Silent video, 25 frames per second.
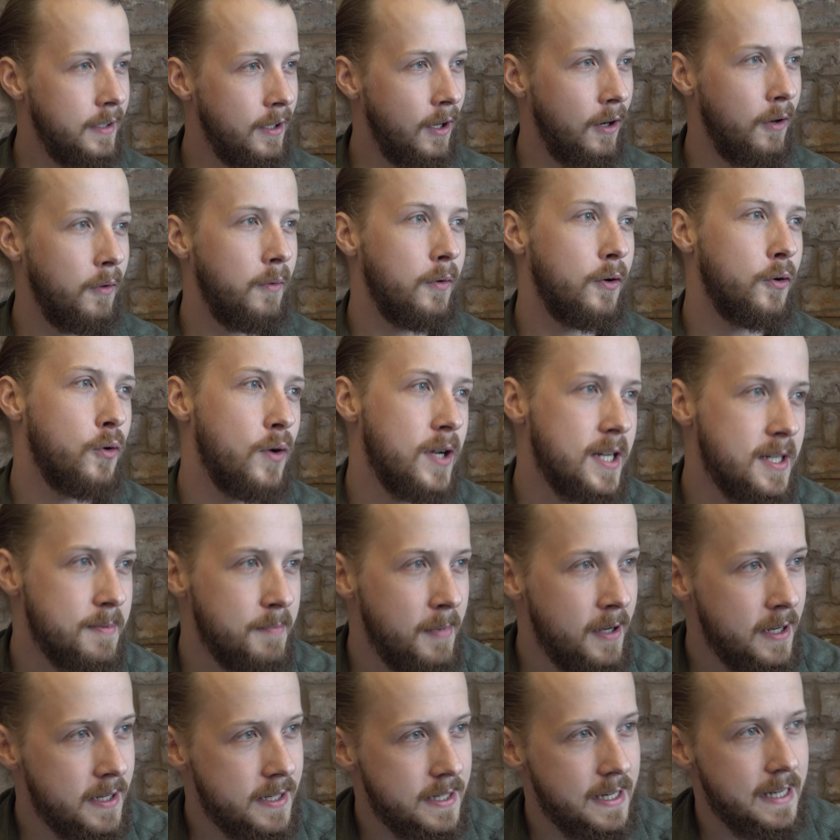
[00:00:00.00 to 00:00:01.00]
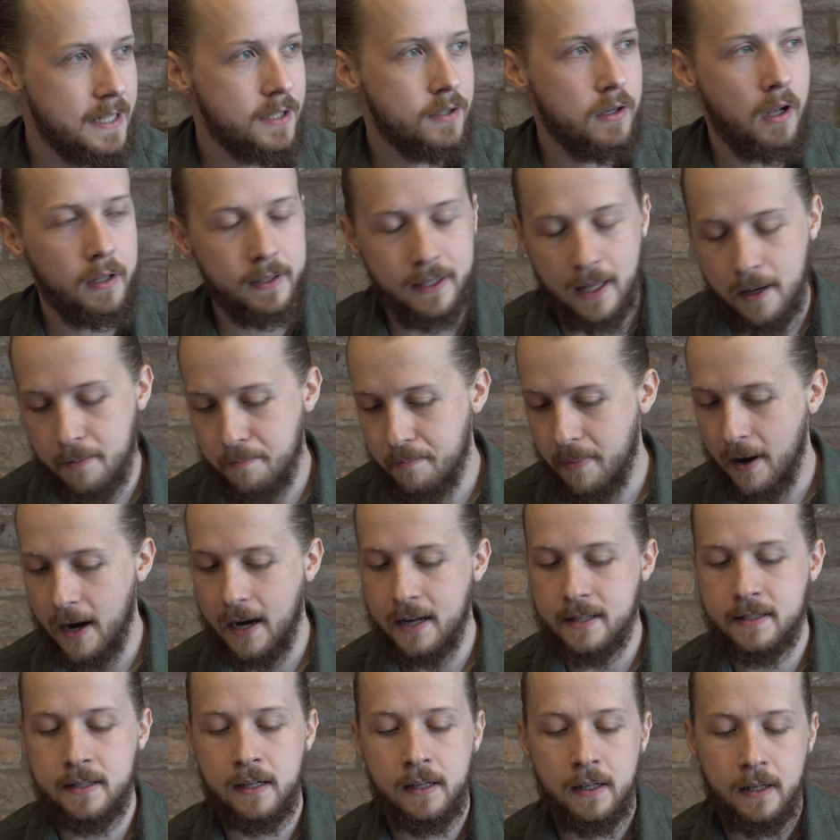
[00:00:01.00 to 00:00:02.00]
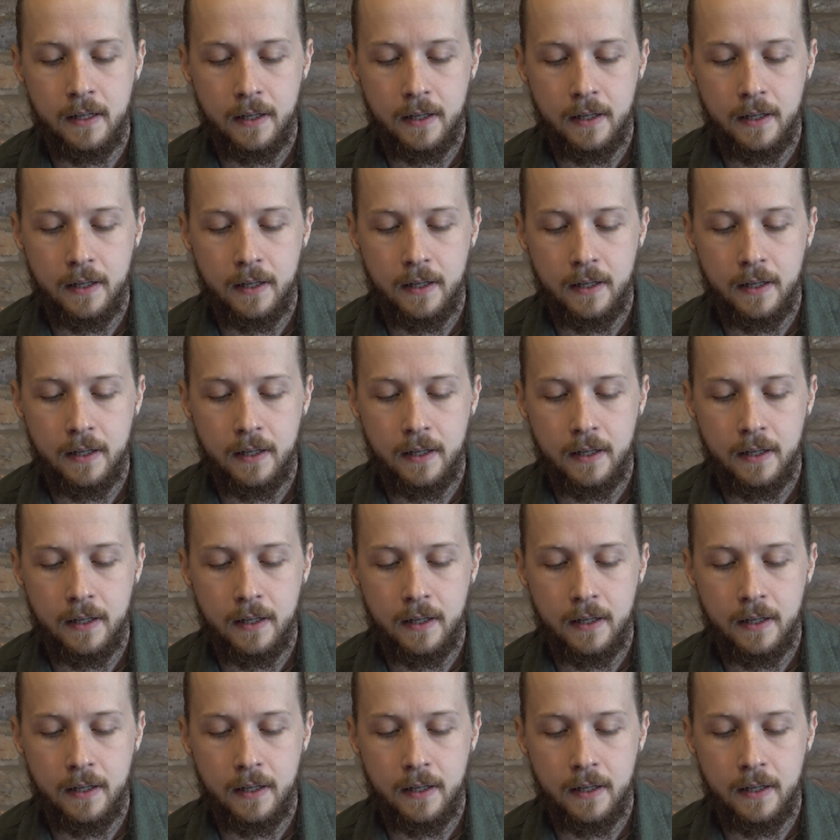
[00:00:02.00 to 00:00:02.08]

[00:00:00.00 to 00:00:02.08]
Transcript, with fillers: know, Christmas, it's not that bad.